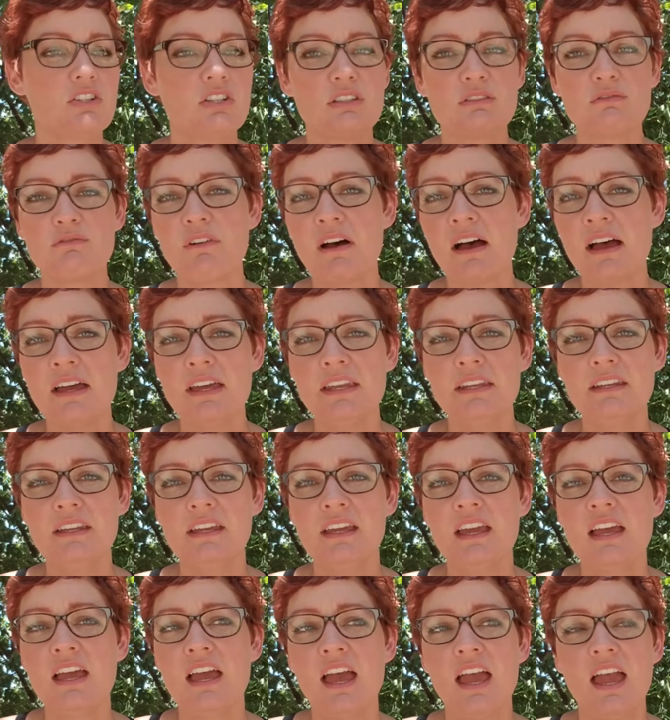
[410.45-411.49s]
Just fun
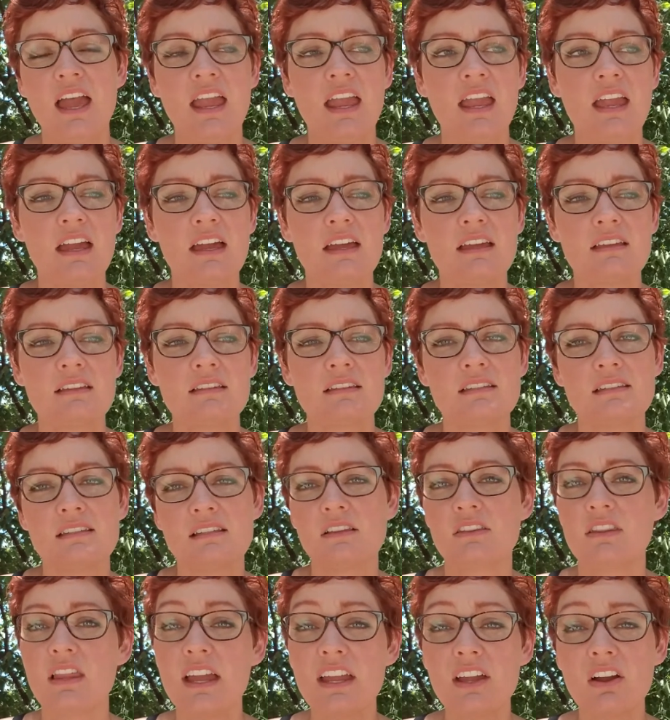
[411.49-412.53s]
and
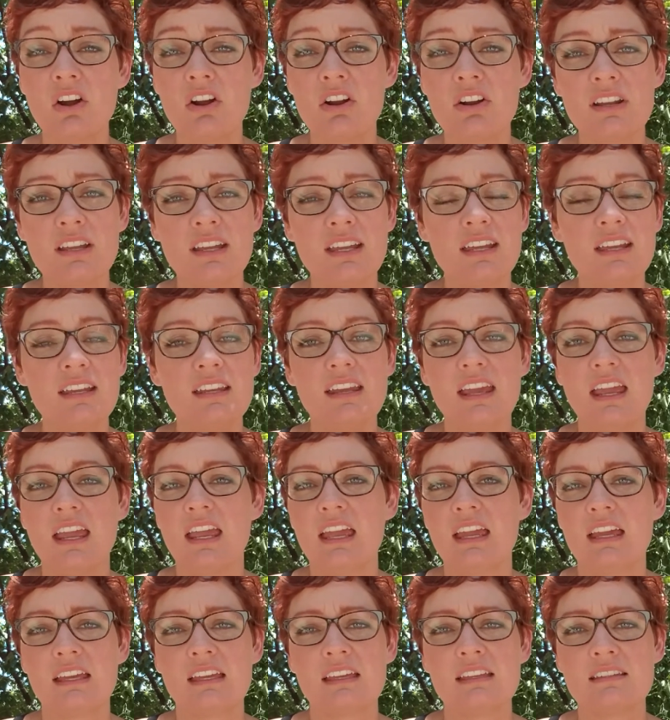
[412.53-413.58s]
lighthearted,
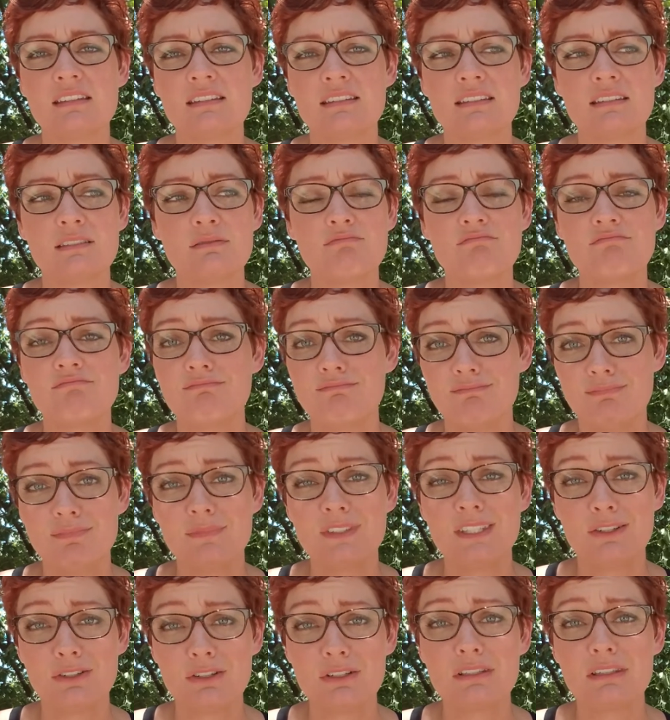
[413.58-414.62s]
and
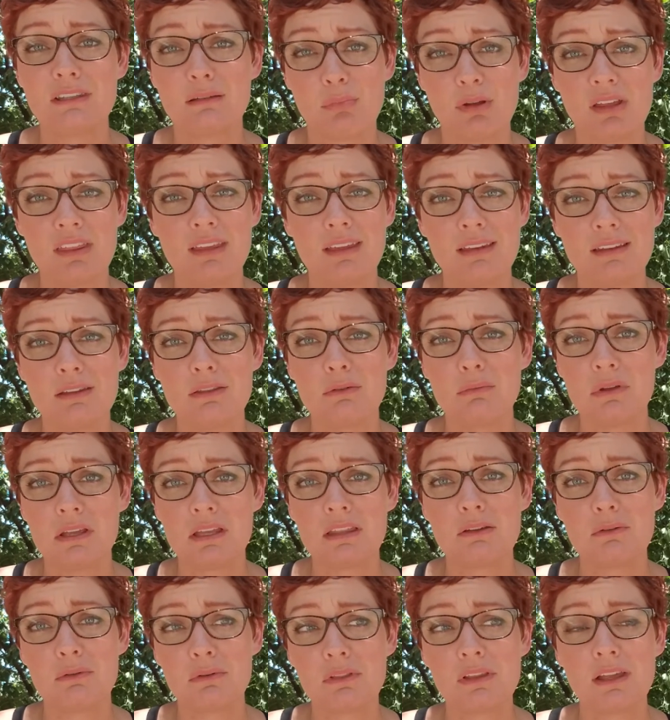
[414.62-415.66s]
seriously, by the end of the
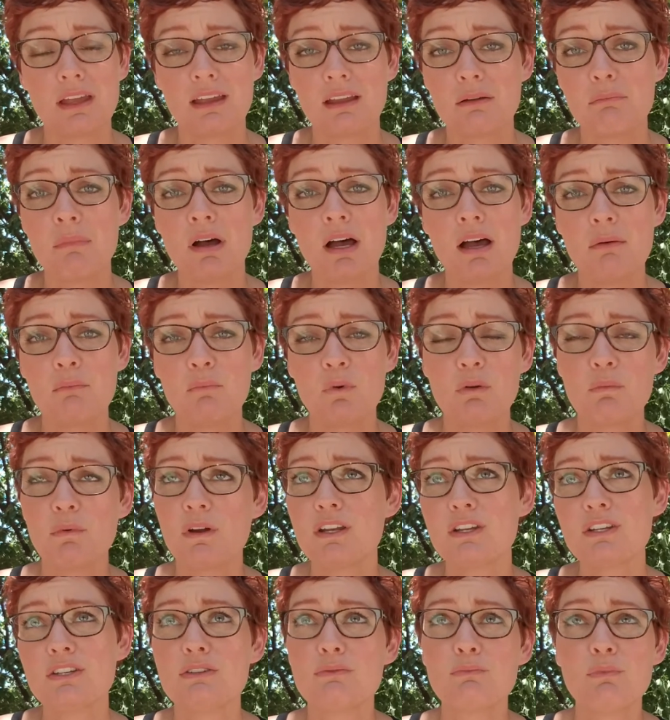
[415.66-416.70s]
week, they were like, Mom, we
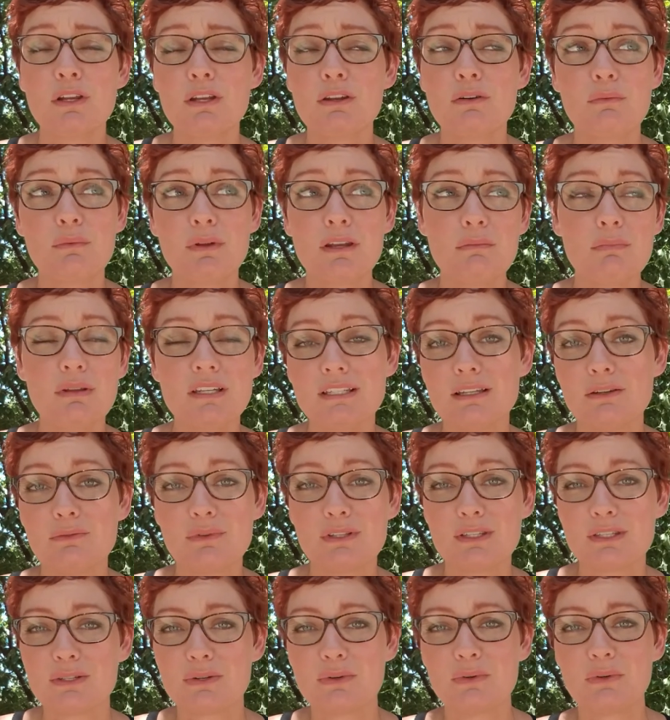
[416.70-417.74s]
don't want to be done
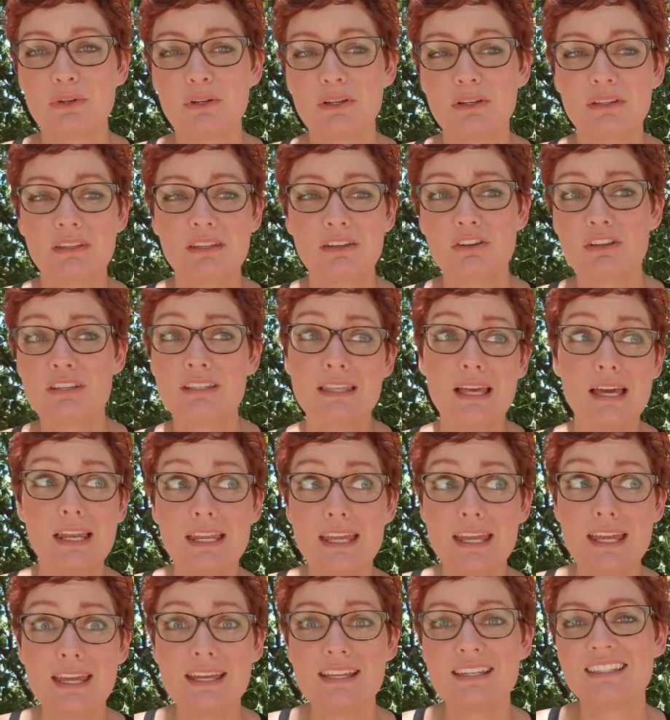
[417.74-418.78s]
with school. Is that
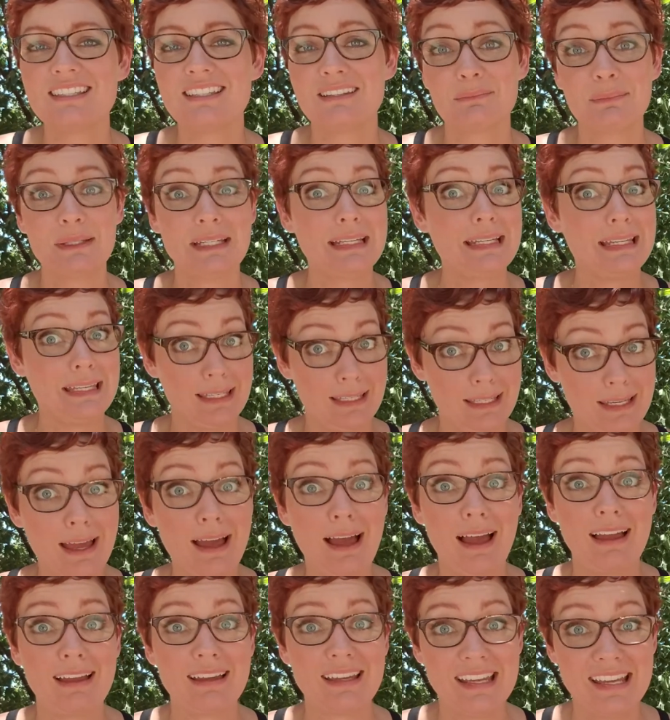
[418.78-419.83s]
it? I'm like,
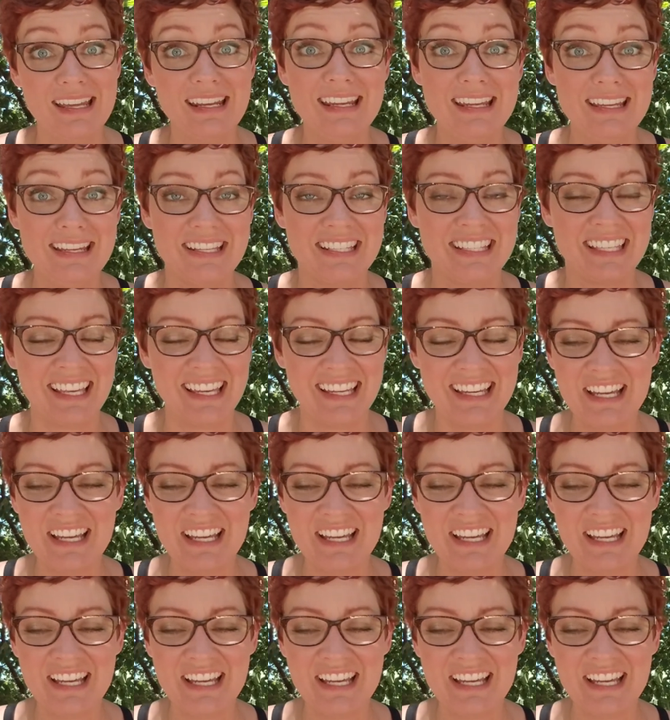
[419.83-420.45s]
yeah, it is.